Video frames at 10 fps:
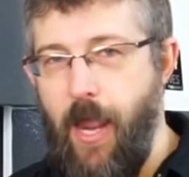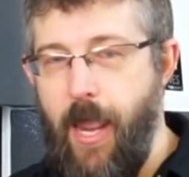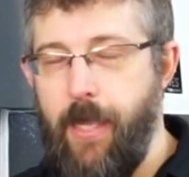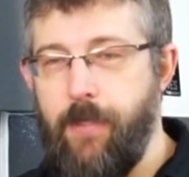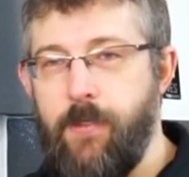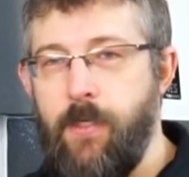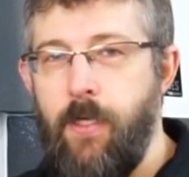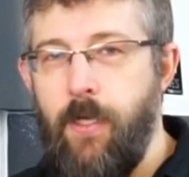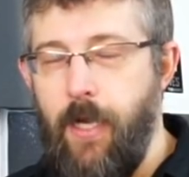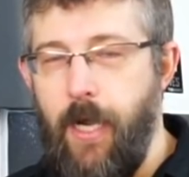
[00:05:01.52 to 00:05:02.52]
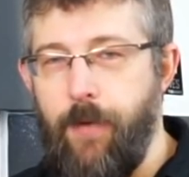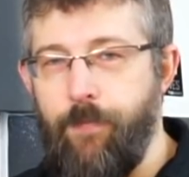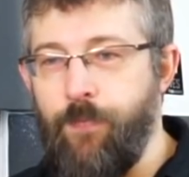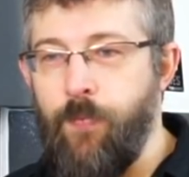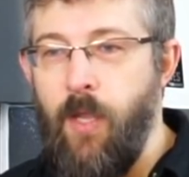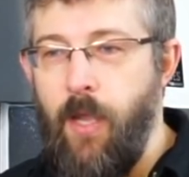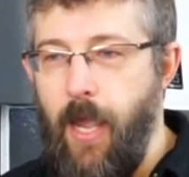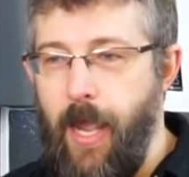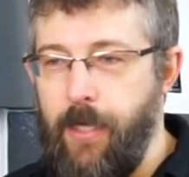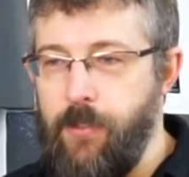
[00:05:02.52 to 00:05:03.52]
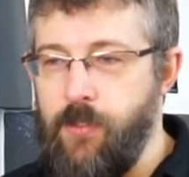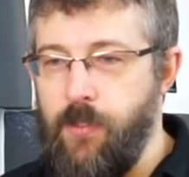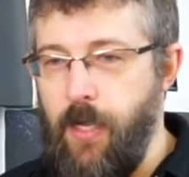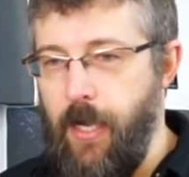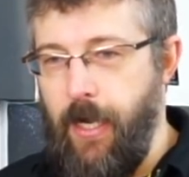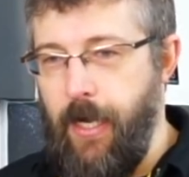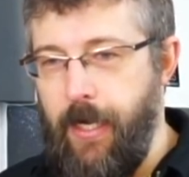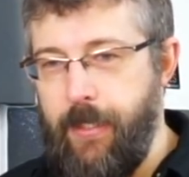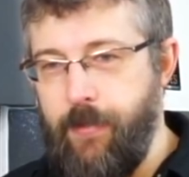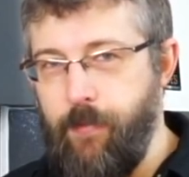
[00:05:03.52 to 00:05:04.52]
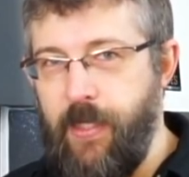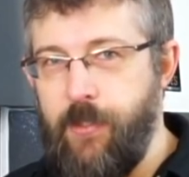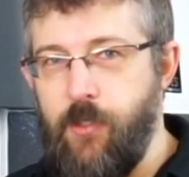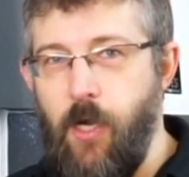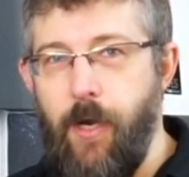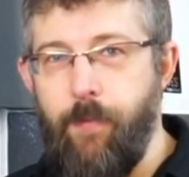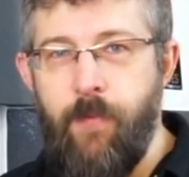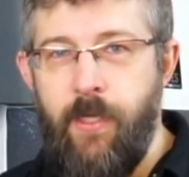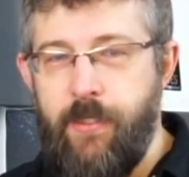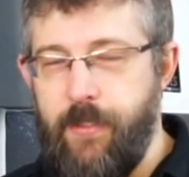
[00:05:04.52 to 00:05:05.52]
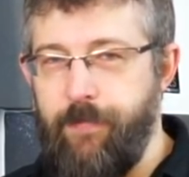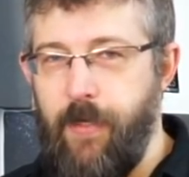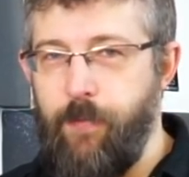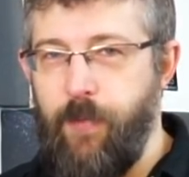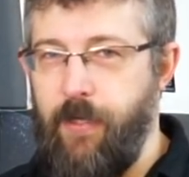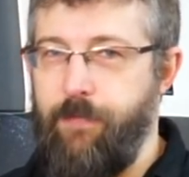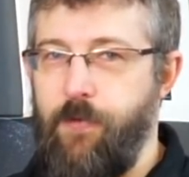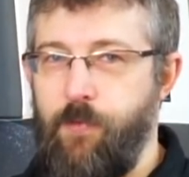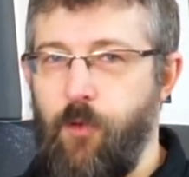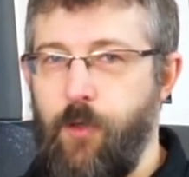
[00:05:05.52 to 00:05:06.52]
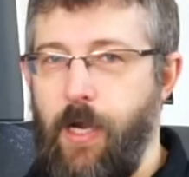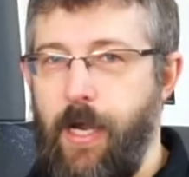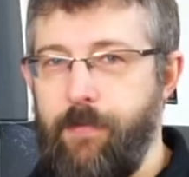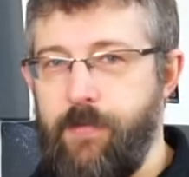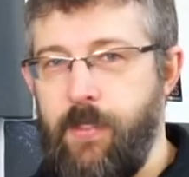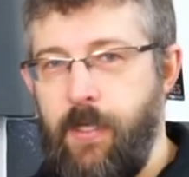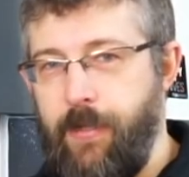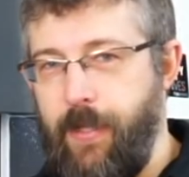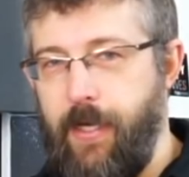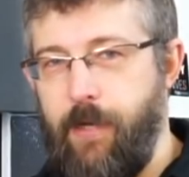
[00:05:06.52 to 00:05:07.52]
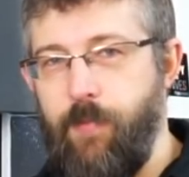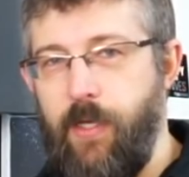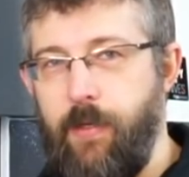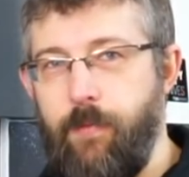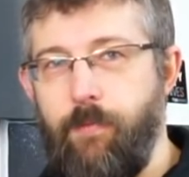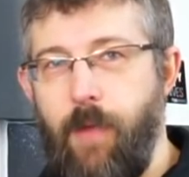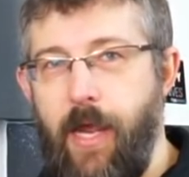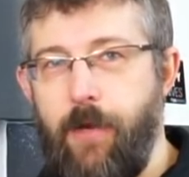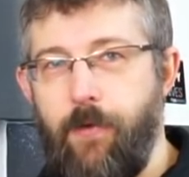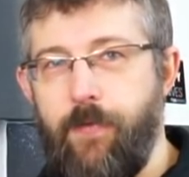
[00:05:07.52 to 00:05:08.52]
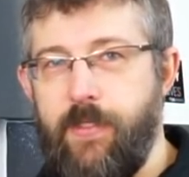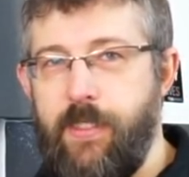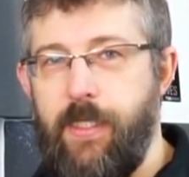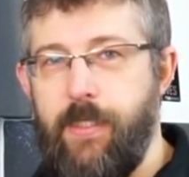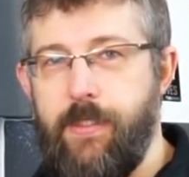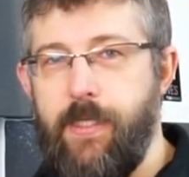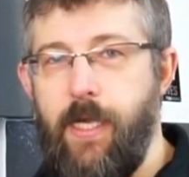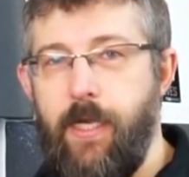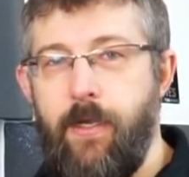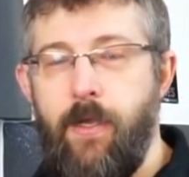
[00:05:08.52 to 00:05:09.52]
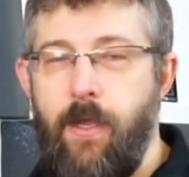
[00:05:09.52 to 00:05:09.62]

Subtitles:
hand, and in the meantime developing a few more knives that can be made on the CNC,